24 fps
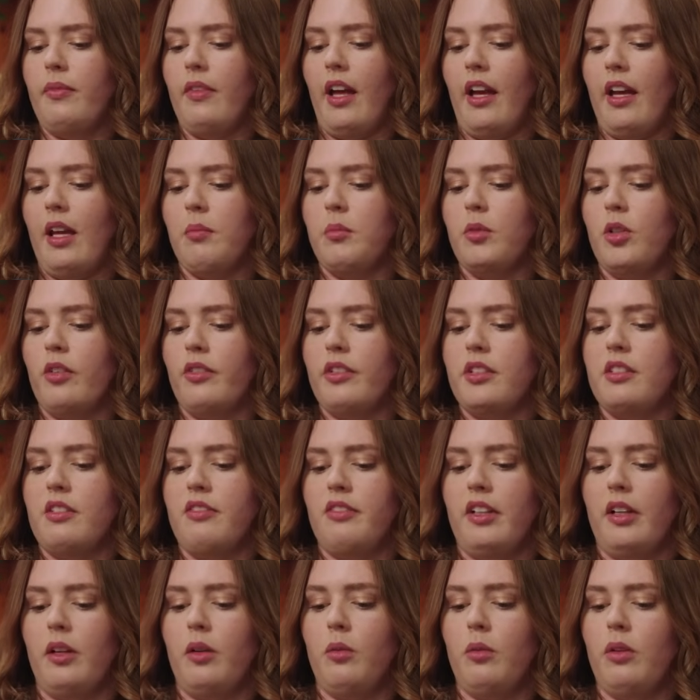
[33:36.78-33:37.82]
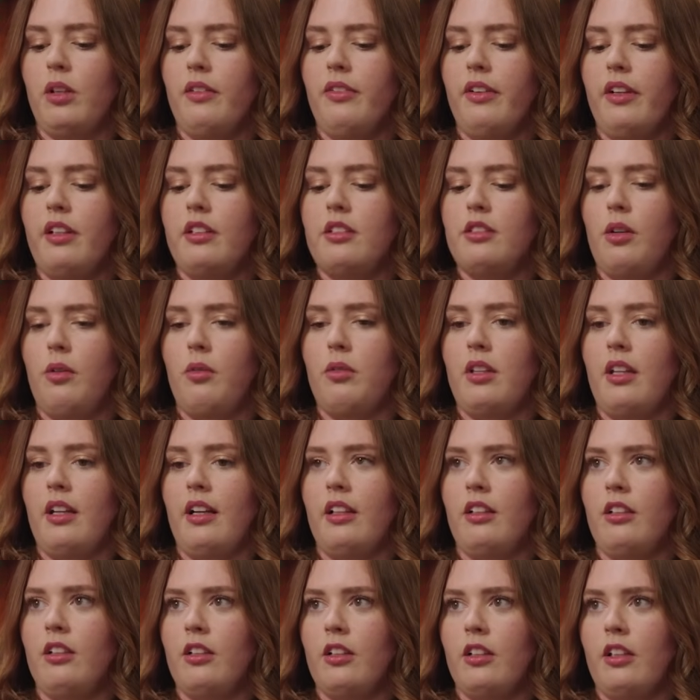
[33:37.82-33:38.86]
I am nervous of like, what if I don't think
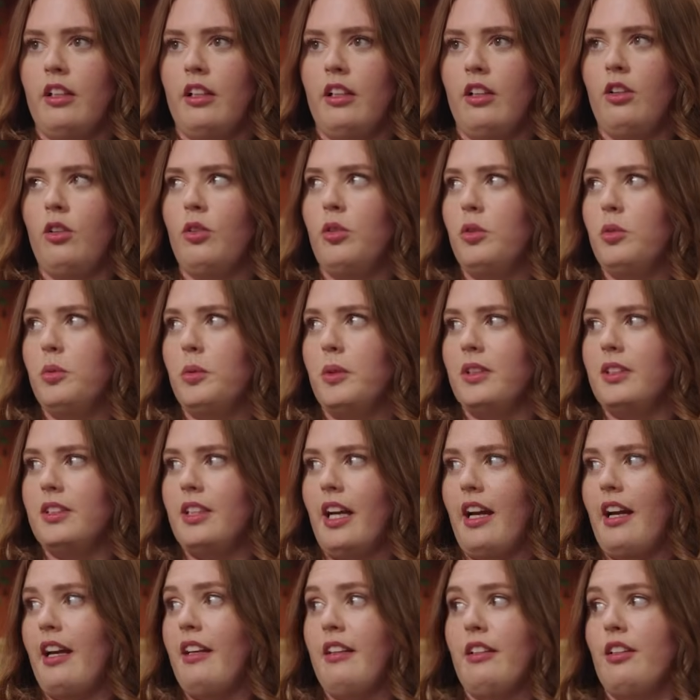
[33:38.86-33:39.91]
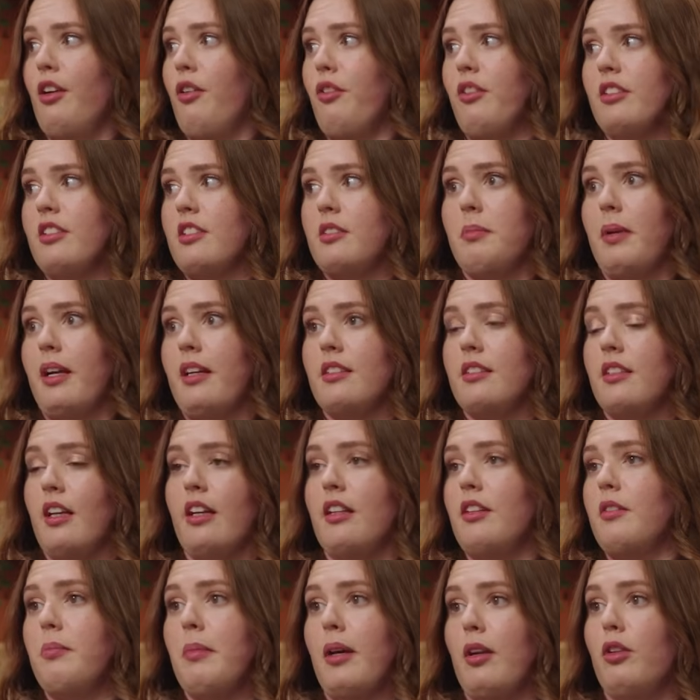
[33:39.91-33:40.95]
I look good in gold one day? And no, this is my
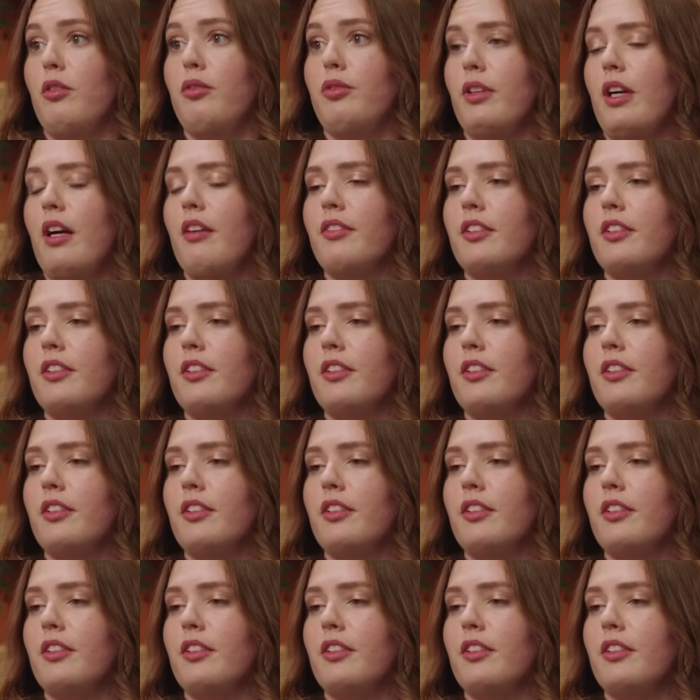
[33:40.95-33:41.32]
assigned metal forever.